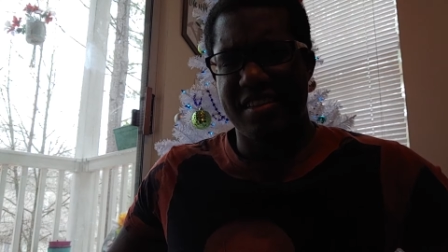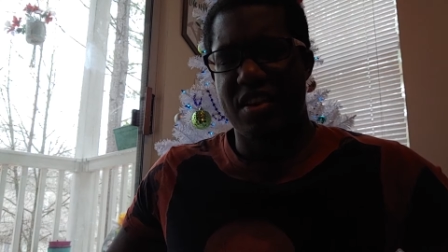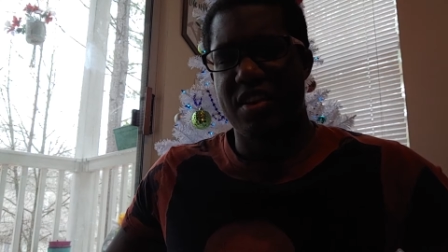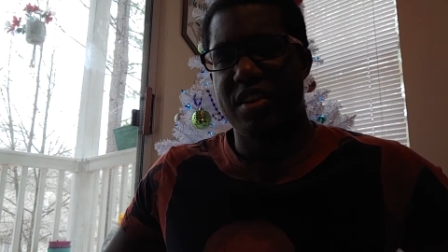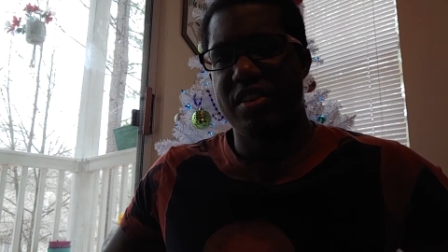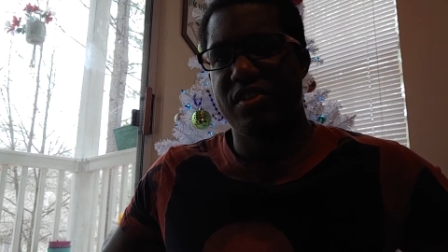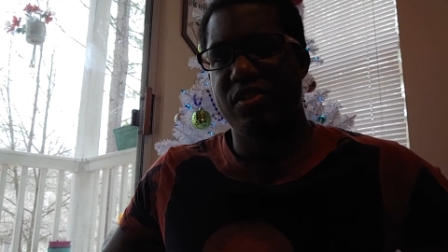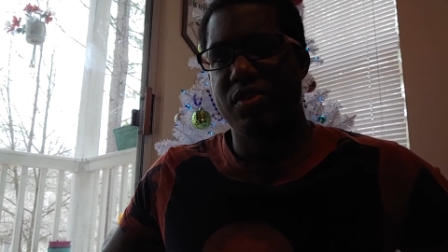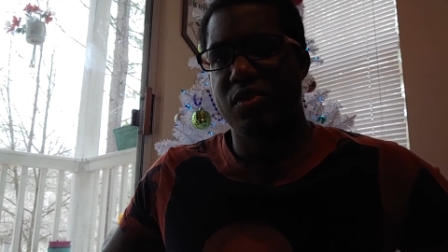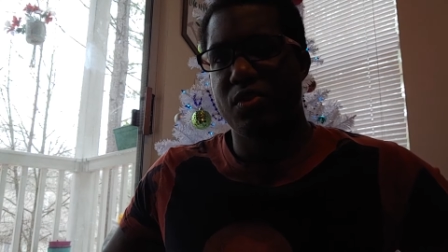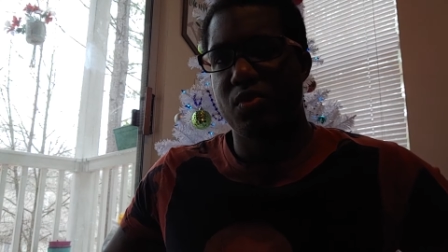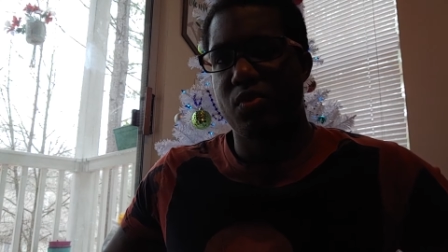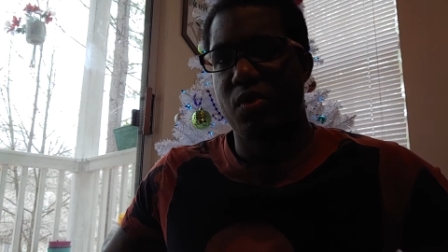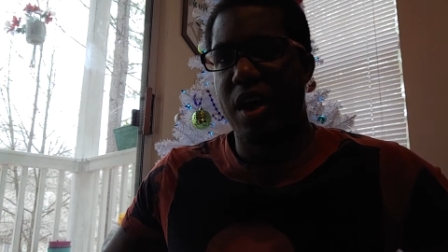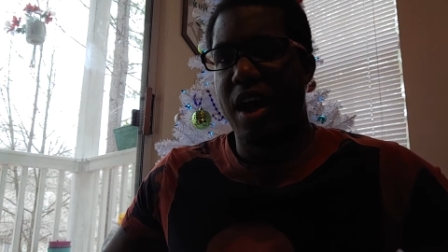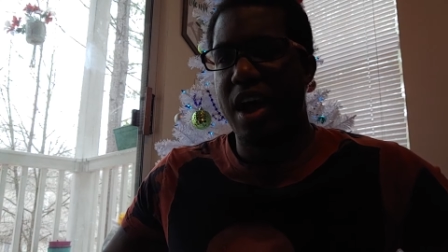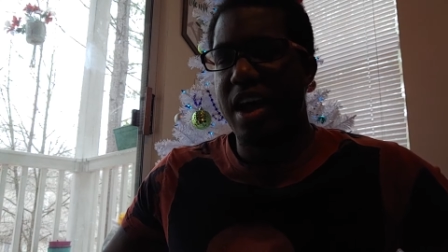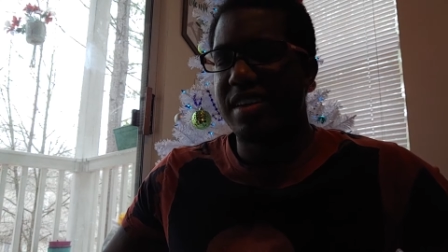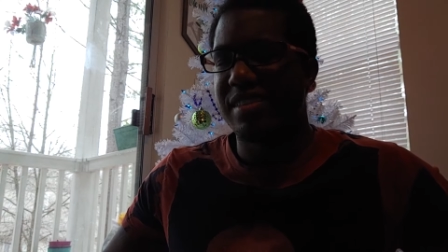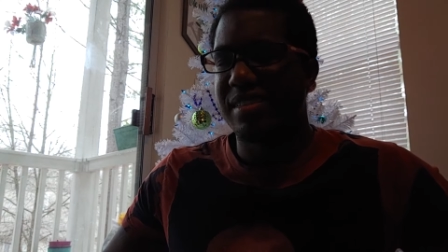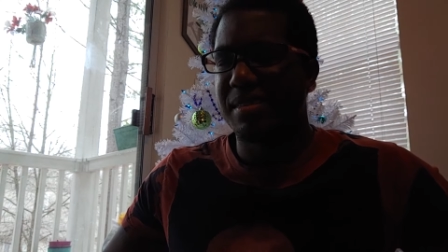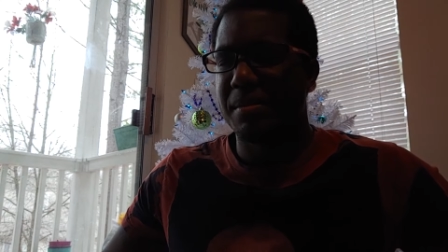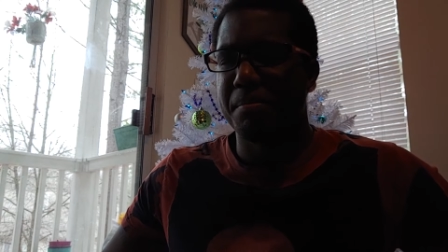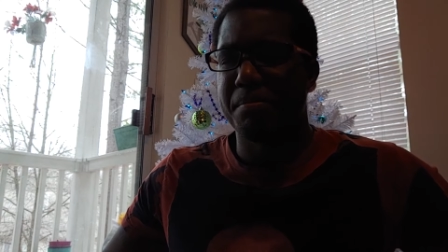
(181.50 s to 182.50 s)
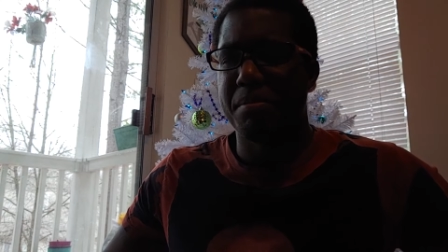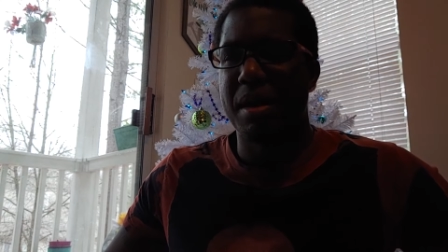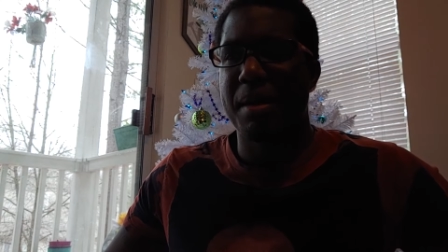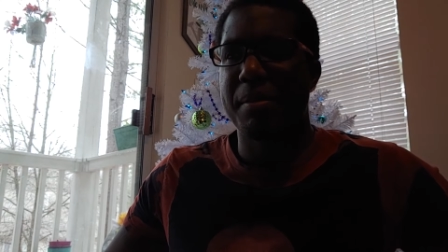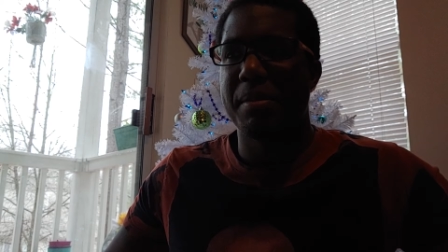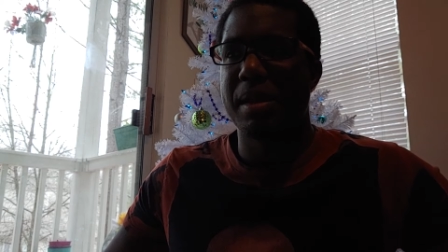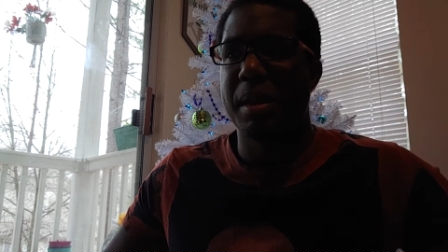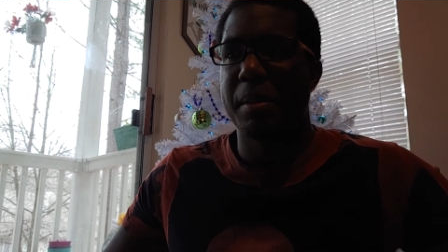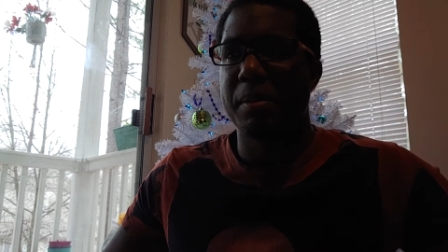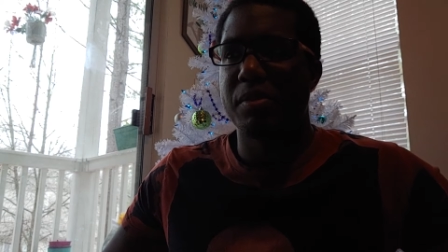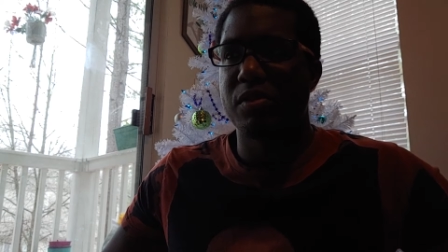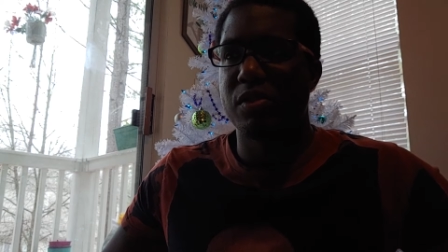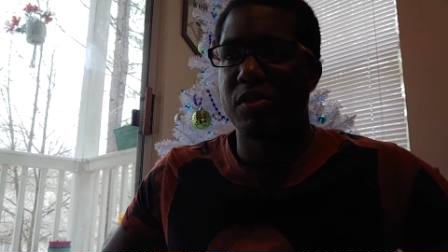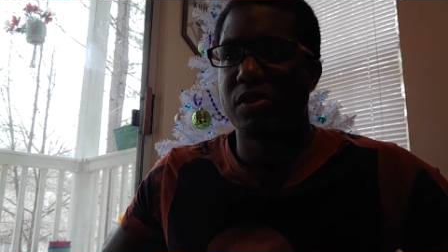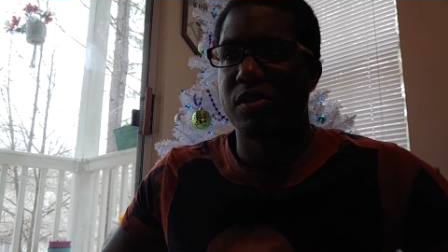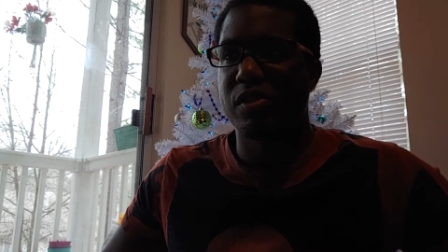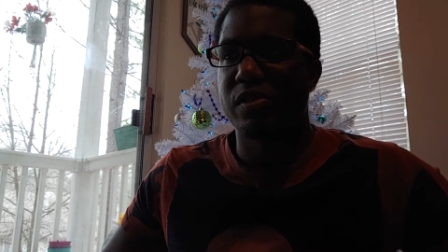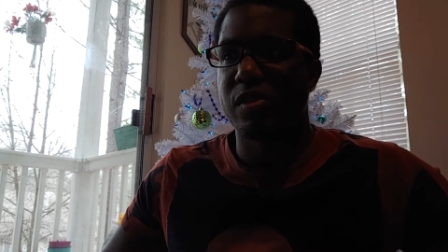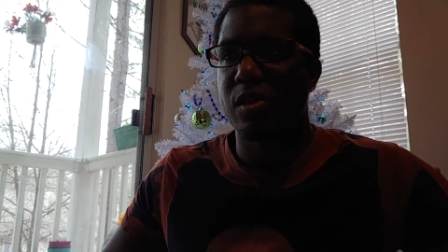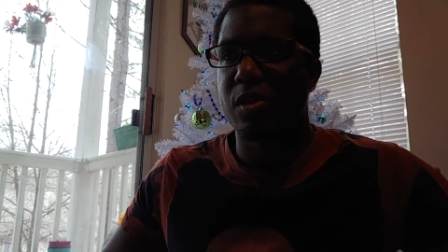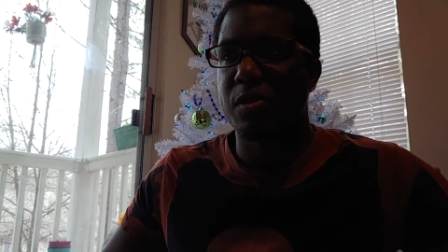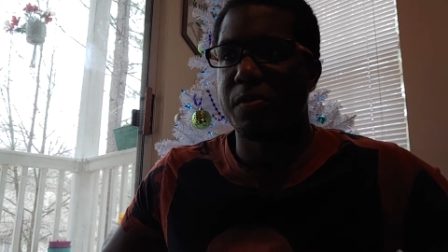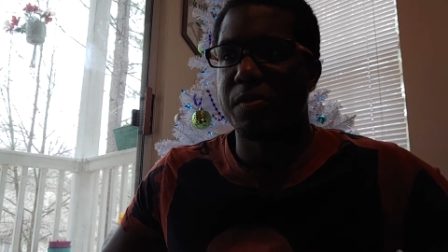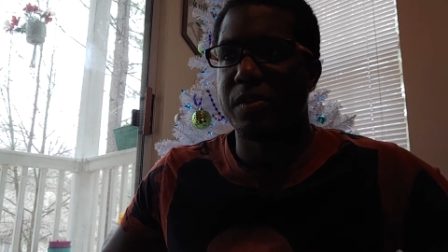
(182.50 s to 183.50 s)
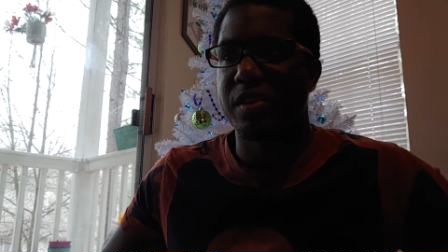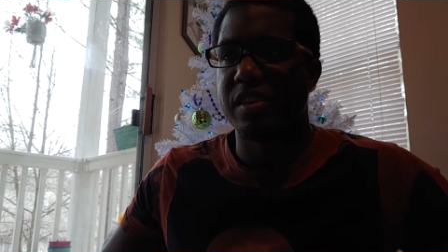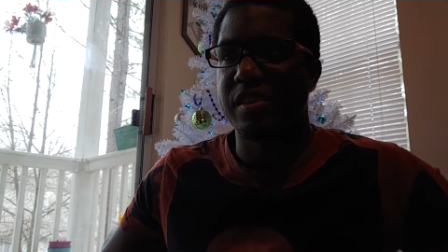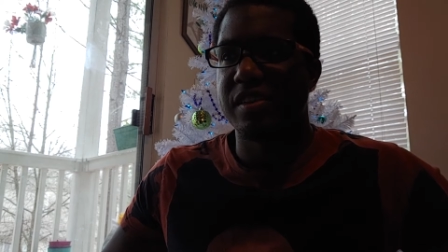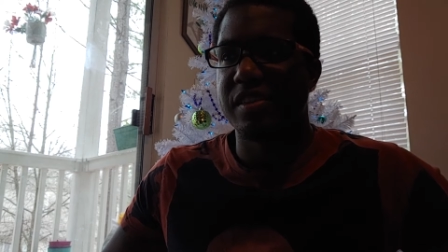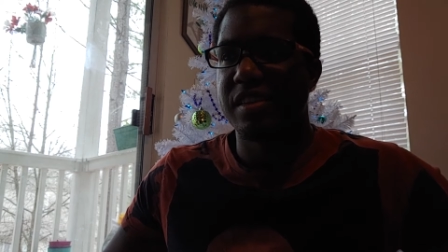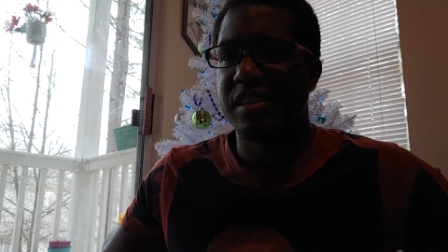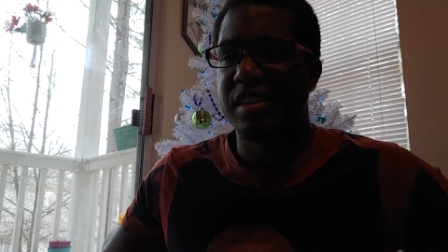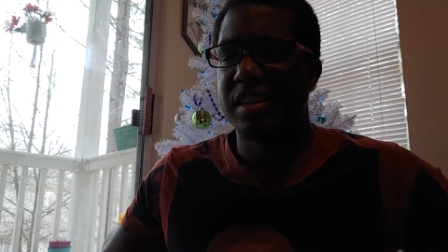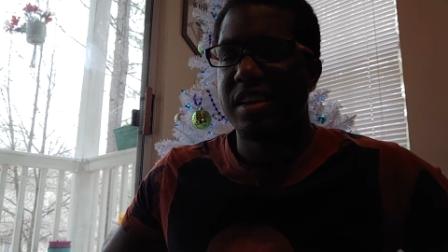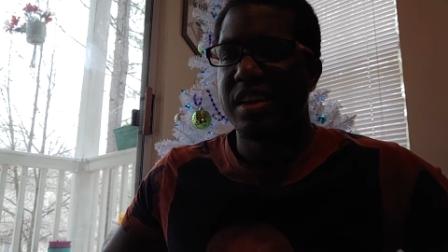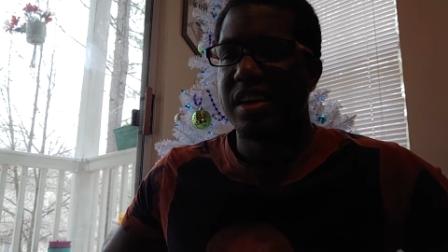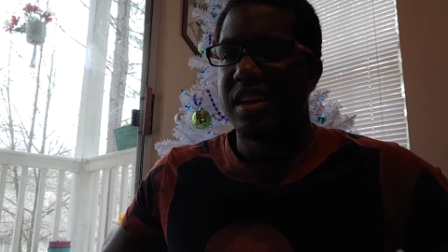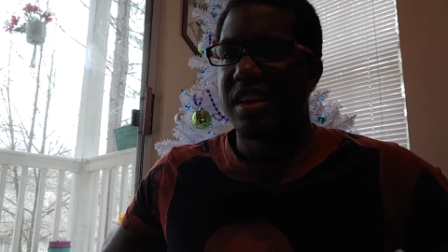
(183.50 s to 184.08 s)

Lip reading: starting to rise and bubble up to the surface,